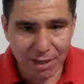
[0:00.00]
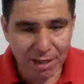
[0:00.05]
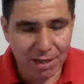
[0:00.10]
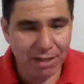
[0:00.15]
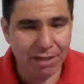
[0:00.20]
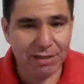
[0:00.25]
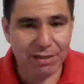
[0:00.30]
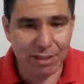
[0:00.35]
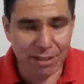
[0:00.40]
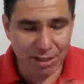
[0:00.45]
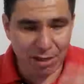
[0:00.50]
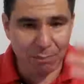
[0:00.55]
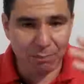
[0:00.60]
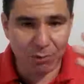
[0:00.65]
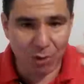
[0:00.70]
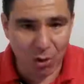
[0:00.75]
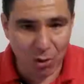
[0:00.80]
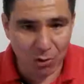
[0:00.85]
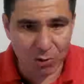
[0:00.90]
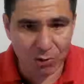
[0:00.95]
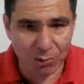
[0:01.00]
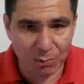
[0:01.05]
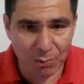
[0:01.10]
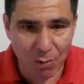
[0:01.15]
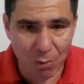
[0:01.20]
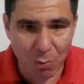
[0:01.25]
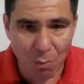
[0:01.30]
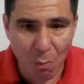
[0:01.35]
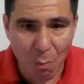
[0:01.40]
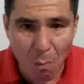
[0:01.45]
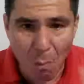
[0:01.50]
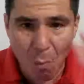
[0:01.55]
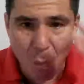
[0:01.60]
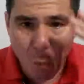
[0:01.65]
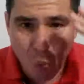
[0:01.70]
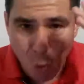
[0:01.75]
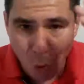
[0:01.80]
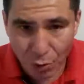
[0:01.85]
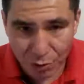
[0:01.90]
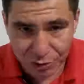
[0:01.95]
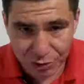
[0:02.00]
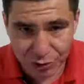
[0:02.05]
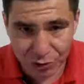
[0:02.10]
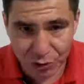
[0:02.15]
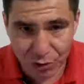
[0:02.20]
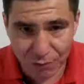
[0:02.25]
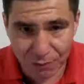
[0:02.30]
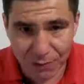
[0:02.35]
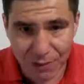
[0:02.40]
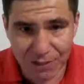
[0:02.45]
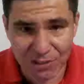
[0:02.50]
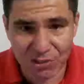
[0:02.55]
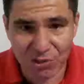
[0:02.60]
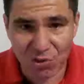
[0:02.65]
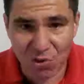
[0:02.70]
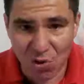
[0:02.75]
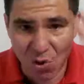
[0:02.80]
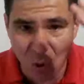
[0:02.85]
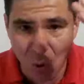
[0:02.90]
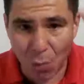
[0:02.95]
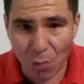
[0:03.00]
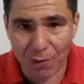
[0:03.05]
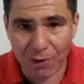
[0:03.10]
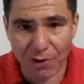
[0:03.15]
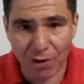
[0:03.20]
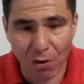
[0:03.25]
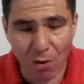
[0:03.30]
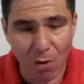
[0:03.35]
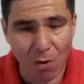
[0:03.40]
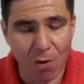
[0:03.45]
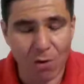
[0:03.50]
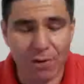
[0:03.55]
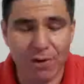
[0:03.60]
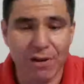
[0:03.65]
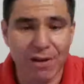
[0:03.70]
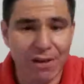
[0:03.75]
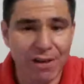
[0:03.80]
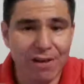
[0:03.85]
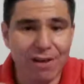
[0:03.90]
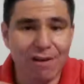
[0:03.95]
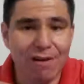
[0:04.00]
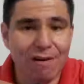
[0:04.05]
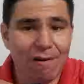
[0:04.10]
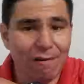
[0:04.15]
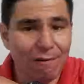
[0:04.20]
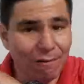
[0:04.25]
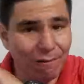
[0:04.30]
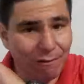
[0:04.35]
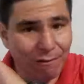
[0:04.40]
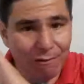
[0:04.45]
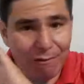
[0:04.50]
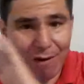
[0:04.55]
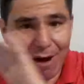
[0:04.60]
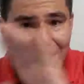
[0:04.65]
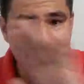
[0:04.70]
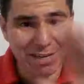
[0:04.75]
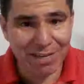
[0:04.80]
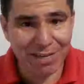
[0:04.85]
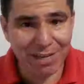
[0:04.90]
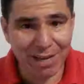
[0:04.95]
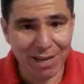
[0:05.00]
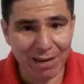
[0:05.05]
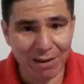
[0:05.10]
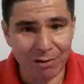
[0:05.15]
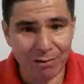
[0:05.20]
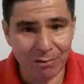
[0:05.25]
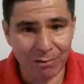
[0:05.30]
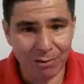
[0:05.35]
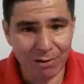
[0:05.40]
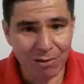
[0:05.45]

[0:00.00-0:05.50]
and then I'm talking about more stuff that is going on right now,